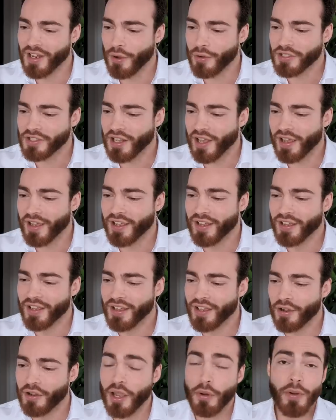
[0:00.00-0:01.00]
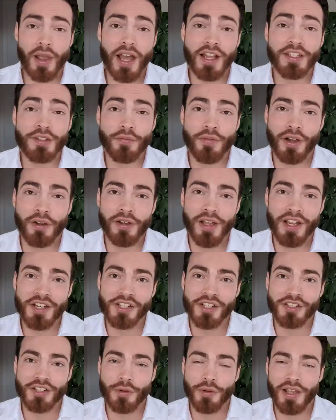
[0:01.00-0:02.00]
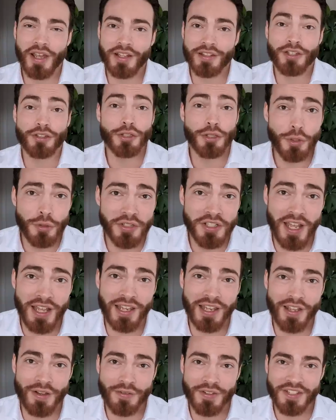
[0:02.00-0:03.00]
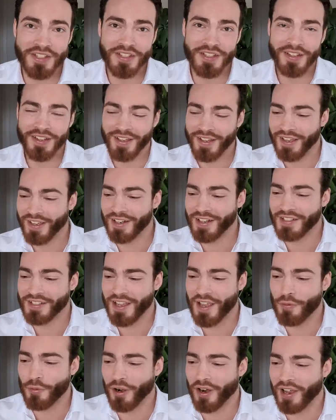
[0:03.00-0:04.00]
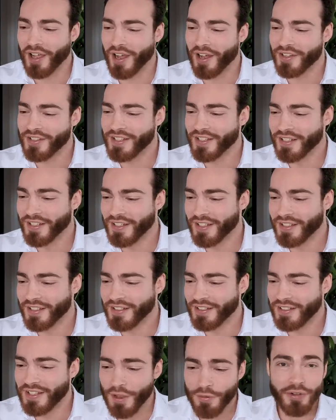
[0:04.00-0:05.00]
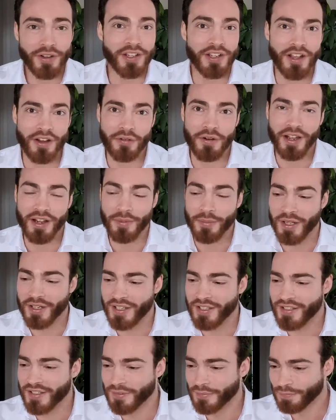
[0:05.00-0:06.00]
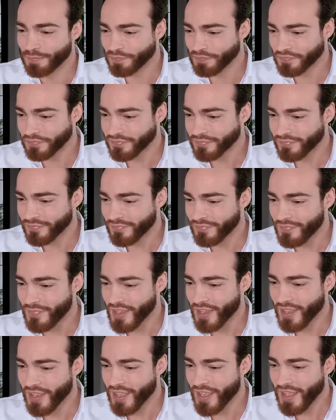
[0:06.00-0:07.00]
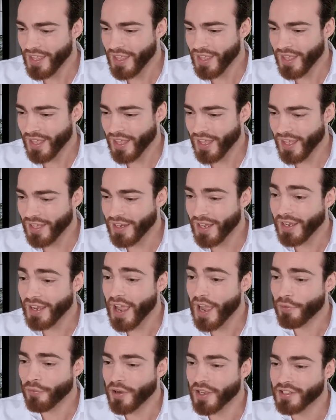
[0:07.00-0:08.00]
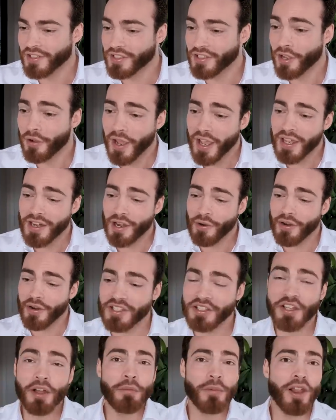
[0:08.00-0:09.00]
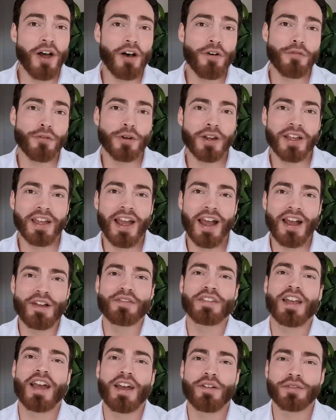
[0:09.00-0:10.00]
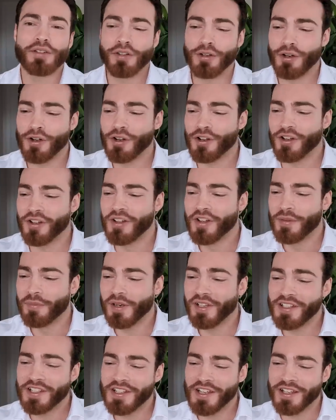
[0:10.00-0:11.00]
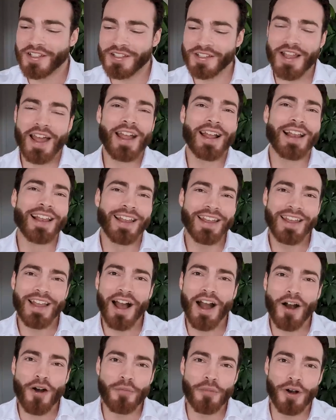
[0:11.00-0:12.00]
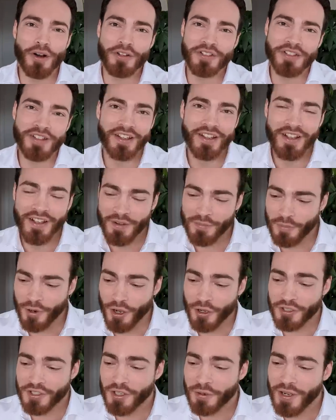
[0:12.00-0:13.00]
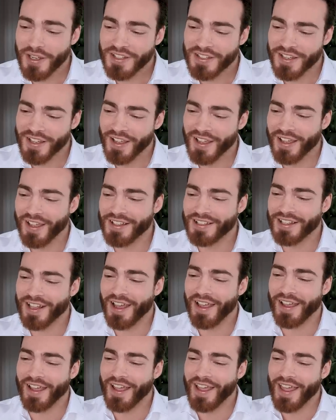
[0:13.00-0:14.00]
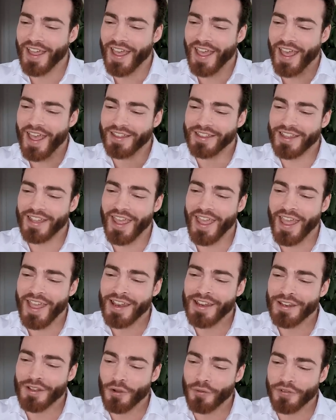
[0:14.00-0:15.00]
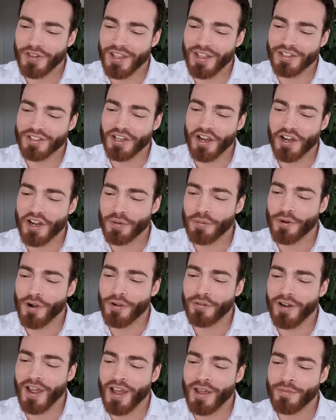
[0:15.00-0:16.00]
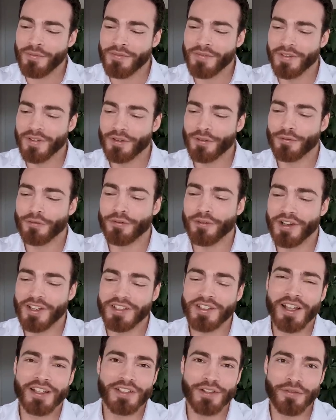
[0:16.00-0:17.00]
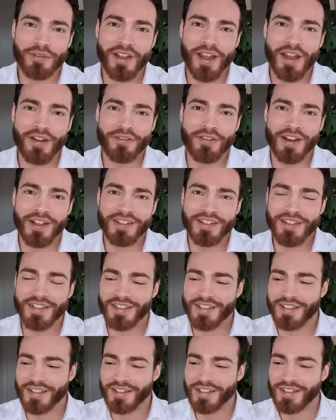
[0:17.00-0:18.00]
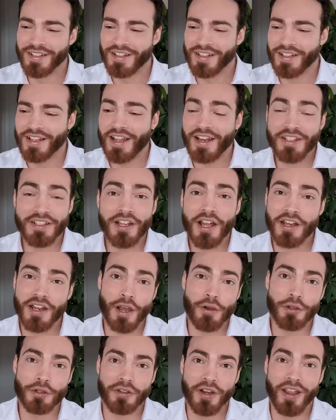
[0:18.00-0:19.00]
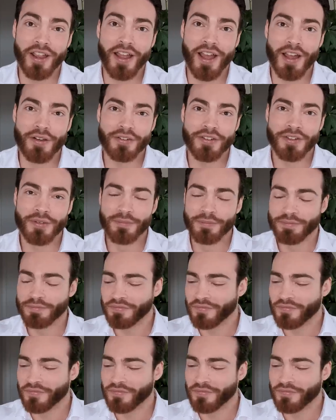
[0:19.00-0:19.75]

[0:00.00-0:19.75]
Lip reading: Now it's like, okay, we add some variation. So we had 2 deadlifts in the same workout. Definitely not recommended. And then calf raises. Okay, is some love for the calves after all. But this is exactly how most bros do it. It's like at the end of the entire program, 3 sets of calf raises. That is not how you train calves.